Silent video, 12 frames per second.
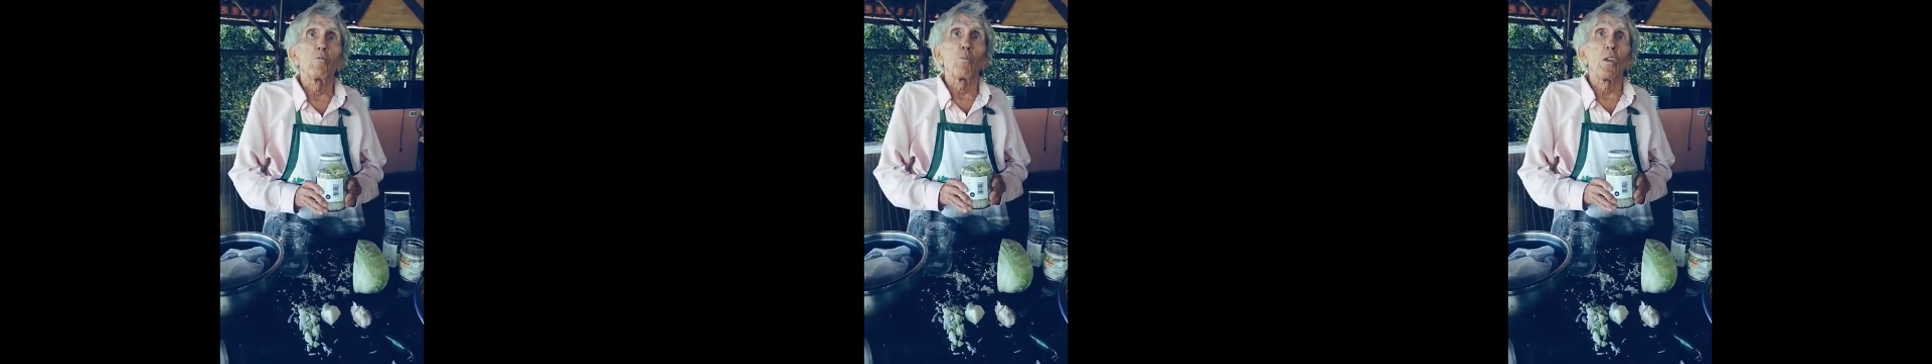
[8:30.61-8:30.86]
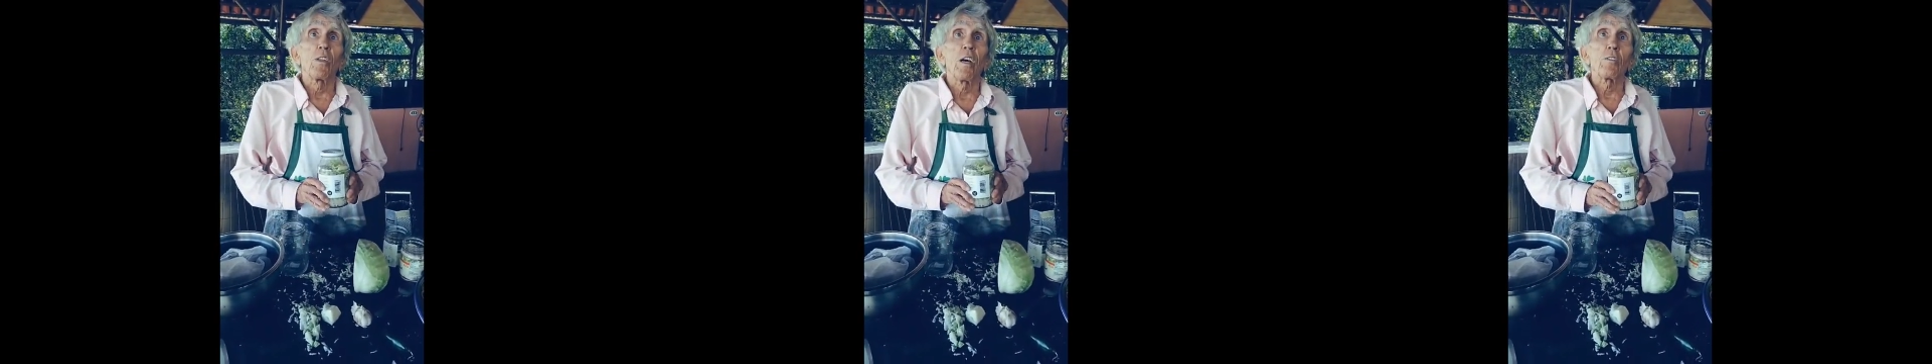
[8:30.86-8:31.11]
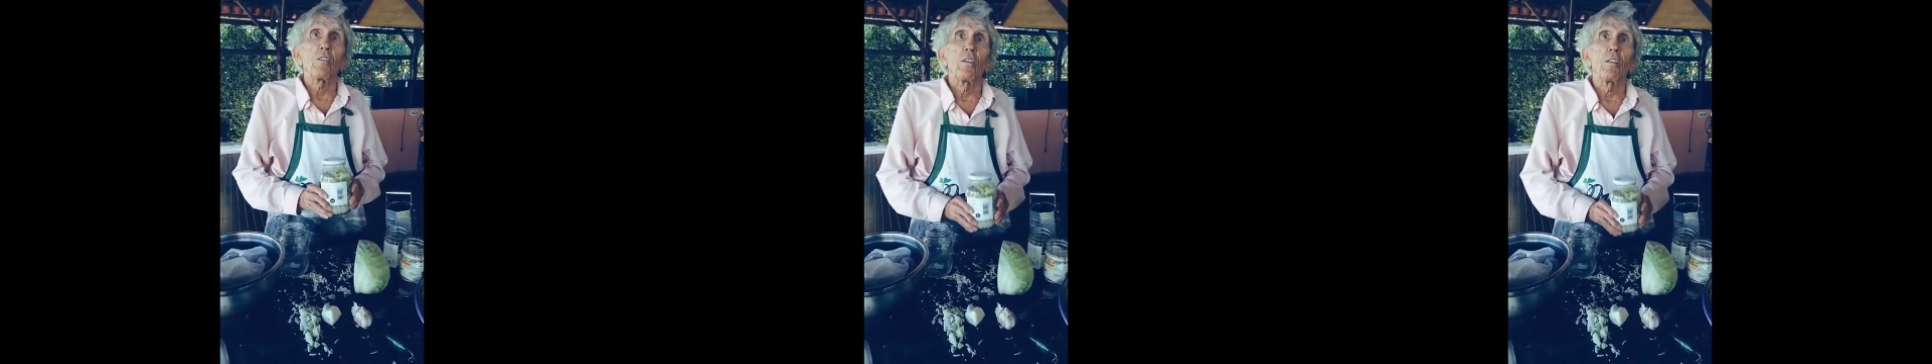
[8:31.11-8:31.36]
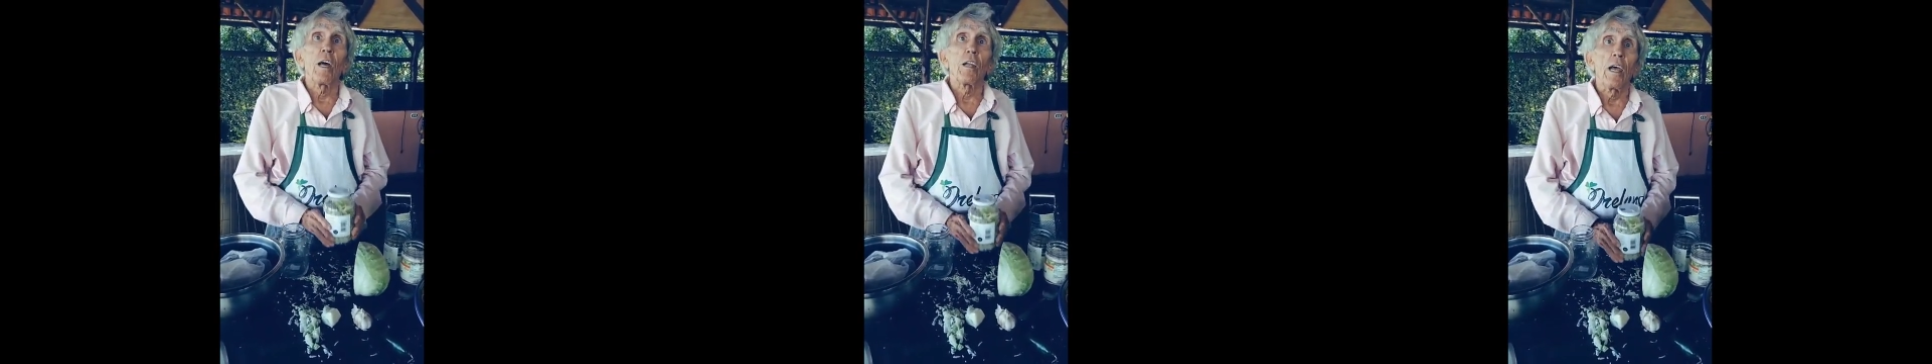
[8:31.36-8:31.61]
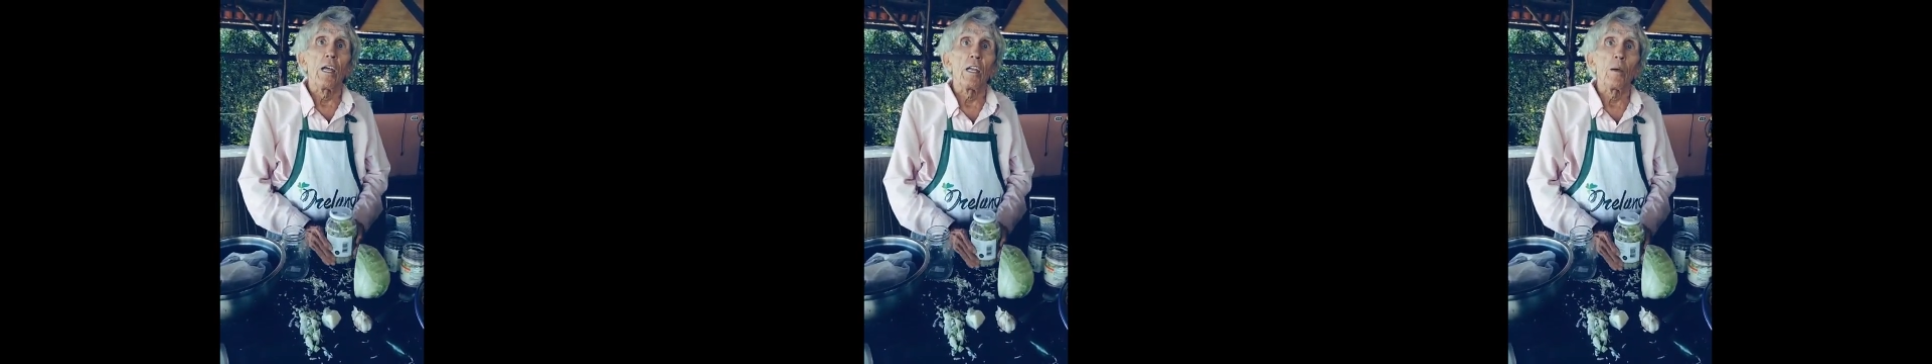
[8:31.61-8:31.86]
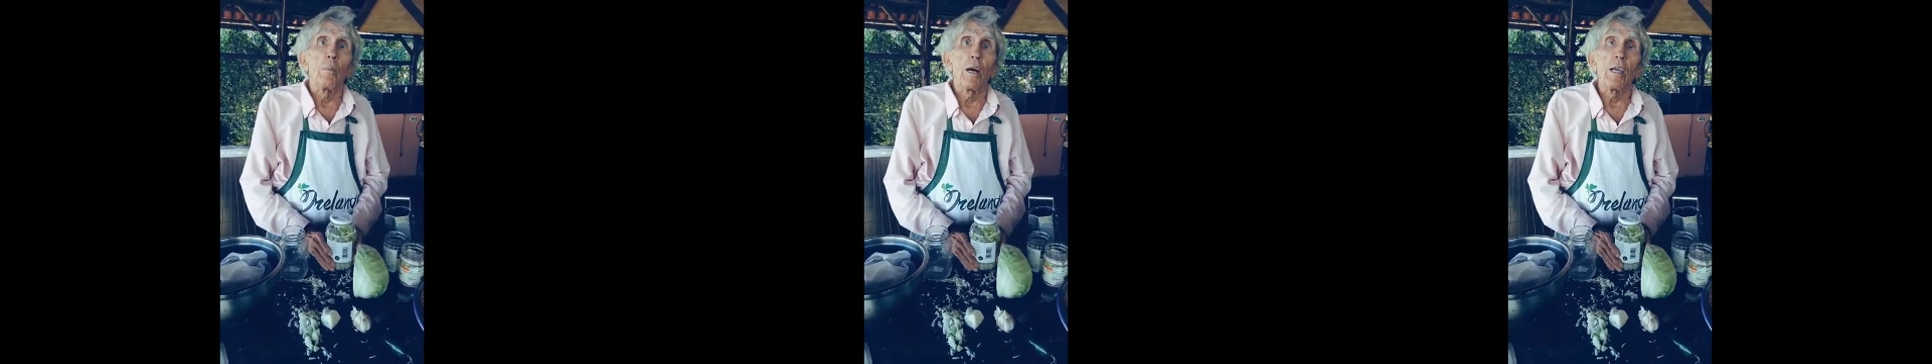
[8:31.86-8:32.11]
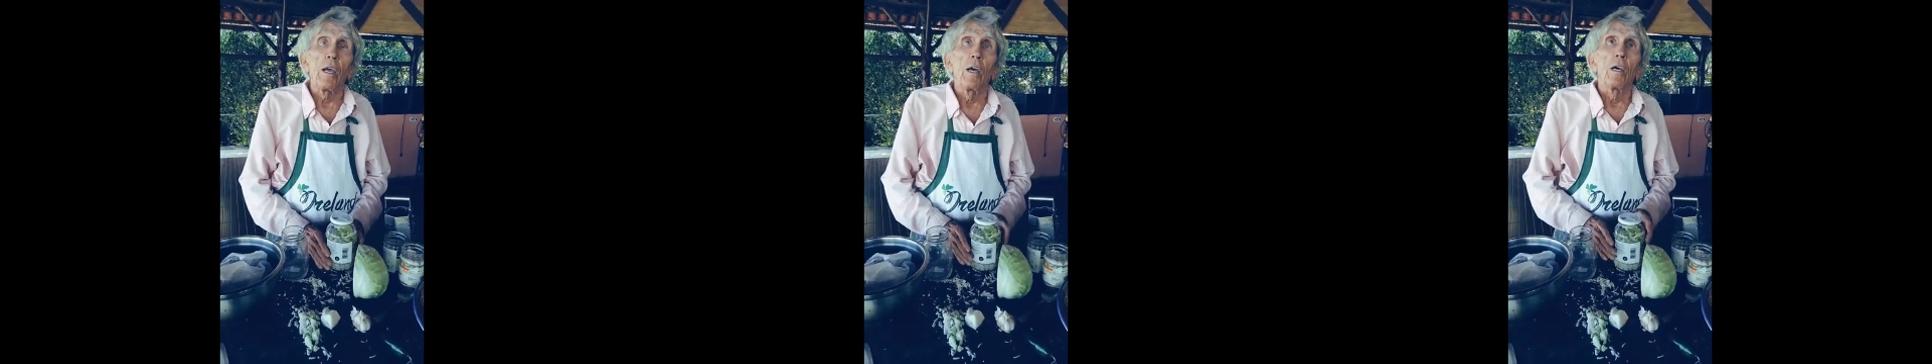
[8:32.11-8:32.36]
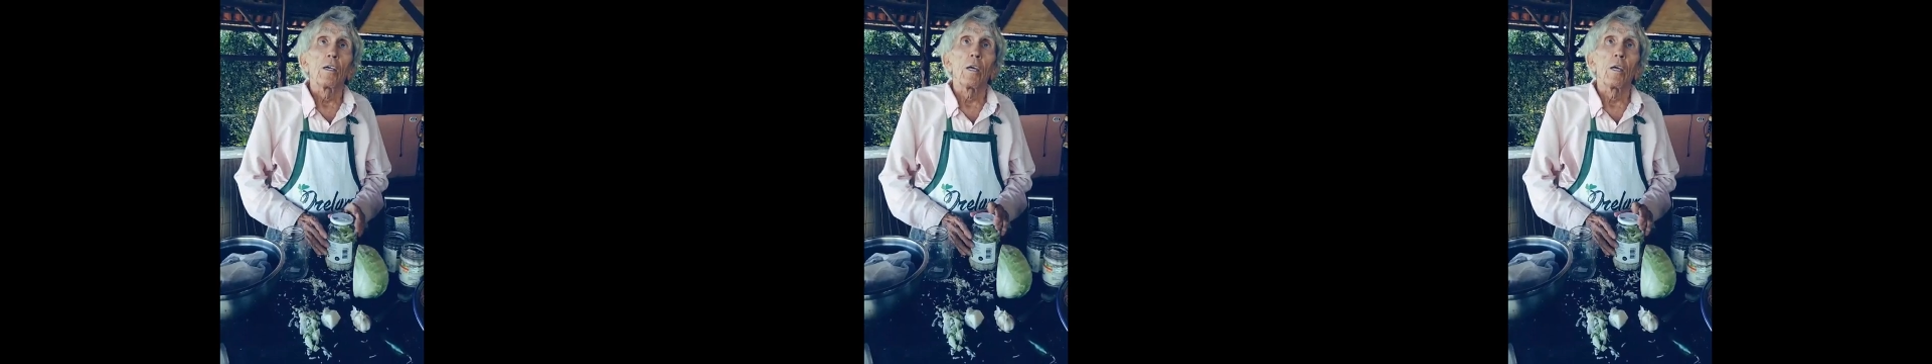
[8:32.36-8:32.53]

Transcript: production that anybody